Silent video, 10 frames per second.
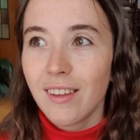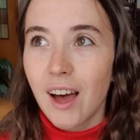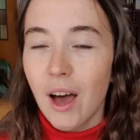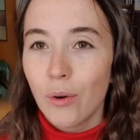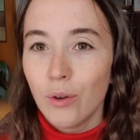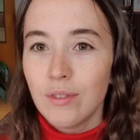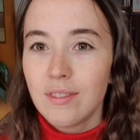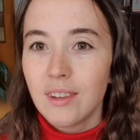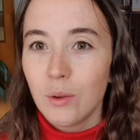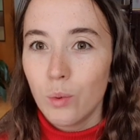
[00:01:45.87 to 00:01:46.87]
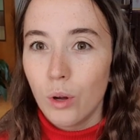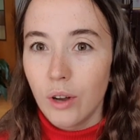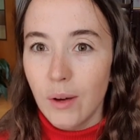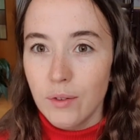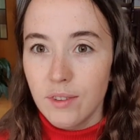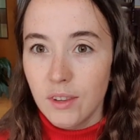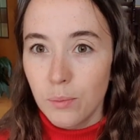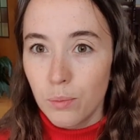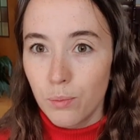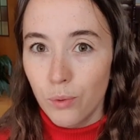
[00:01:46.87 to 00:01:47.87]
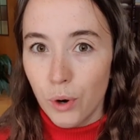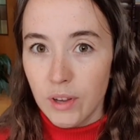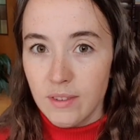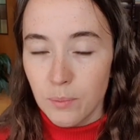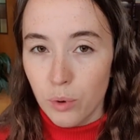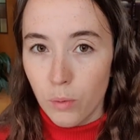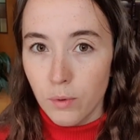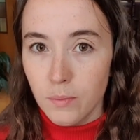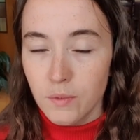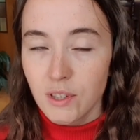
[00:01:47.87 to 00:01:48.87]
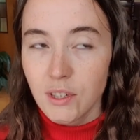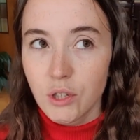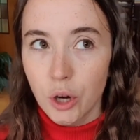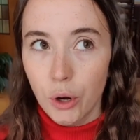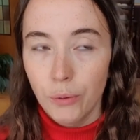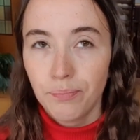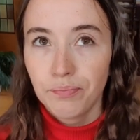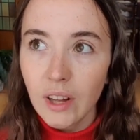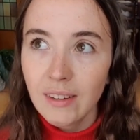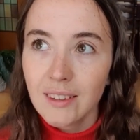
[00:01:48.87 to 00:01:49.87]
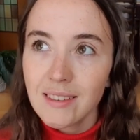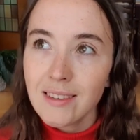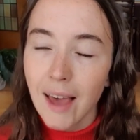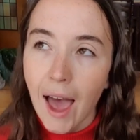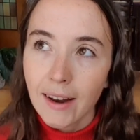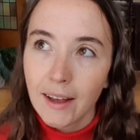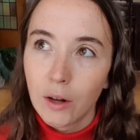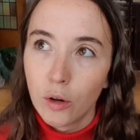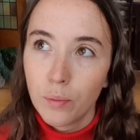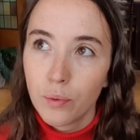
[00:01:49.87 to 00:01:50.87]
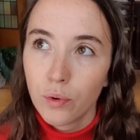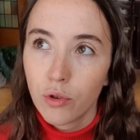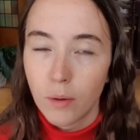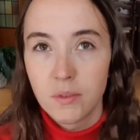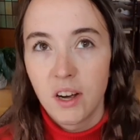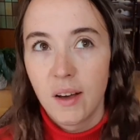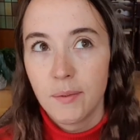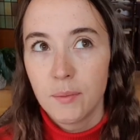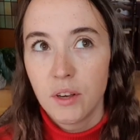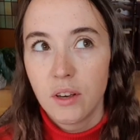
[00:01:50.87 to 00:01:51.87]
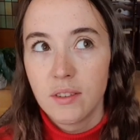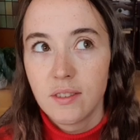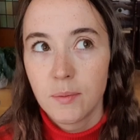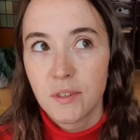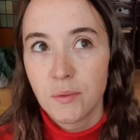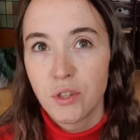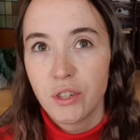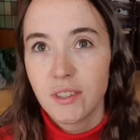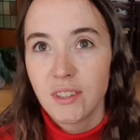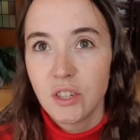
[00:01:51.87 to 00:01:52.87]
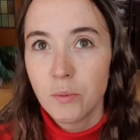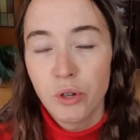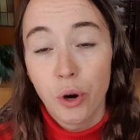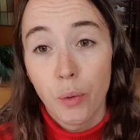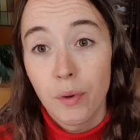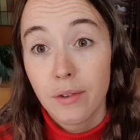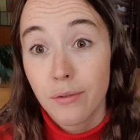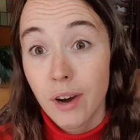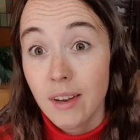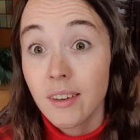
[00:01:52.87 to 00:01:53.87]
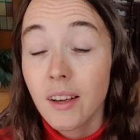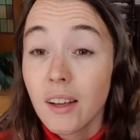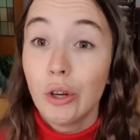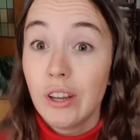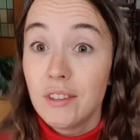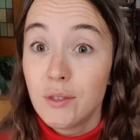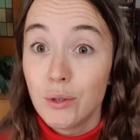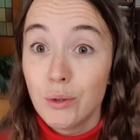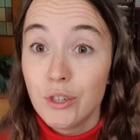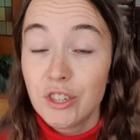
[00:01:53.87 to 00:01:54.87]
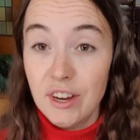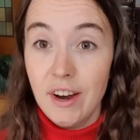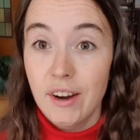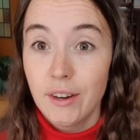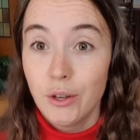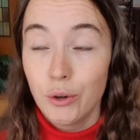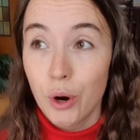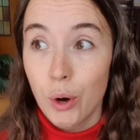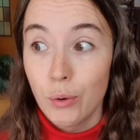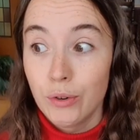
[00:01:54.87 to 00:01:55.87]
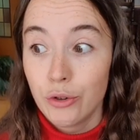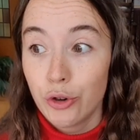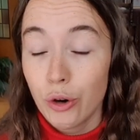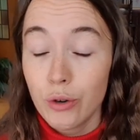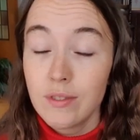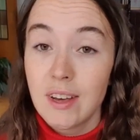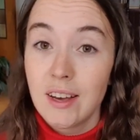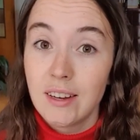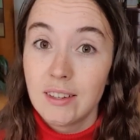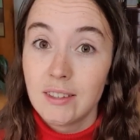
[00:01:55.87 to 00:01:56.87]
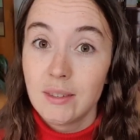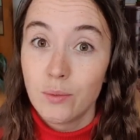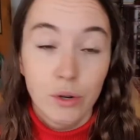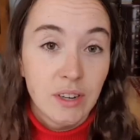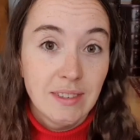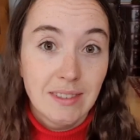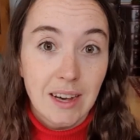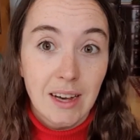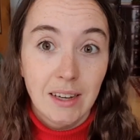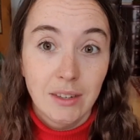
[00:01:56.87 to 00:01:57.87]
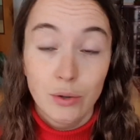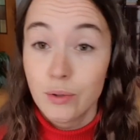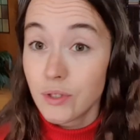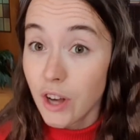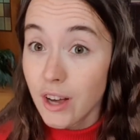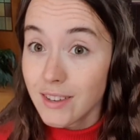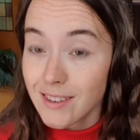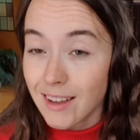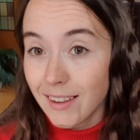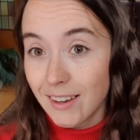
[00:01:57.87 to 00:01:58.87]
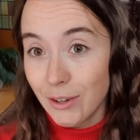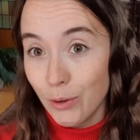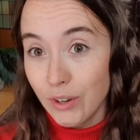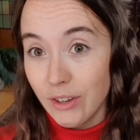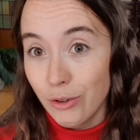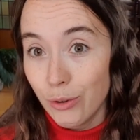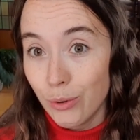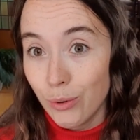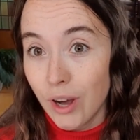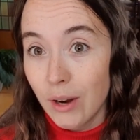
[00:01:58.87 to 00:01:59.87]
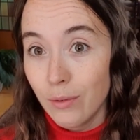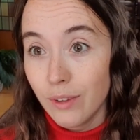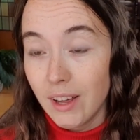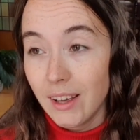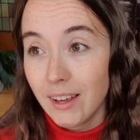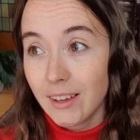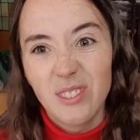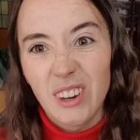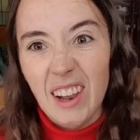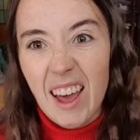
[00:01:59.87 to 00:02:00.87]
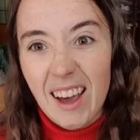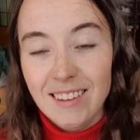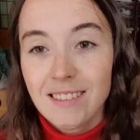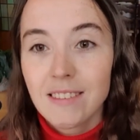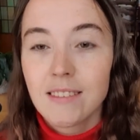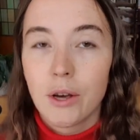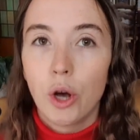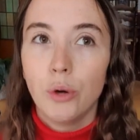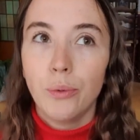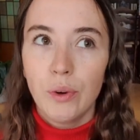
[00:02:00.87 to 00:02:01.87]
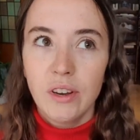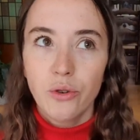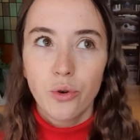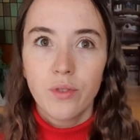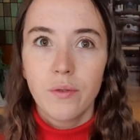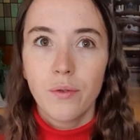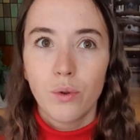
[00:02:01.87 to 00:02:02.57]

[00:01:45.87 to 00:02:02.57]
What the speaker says: how you see the world and how you see the worries and problems. So this can help sometimes, because sometimes you just need to be your own best friend. You need to share your own struggles and worries and concerns, and then you need to kind of like relax. So with intrusive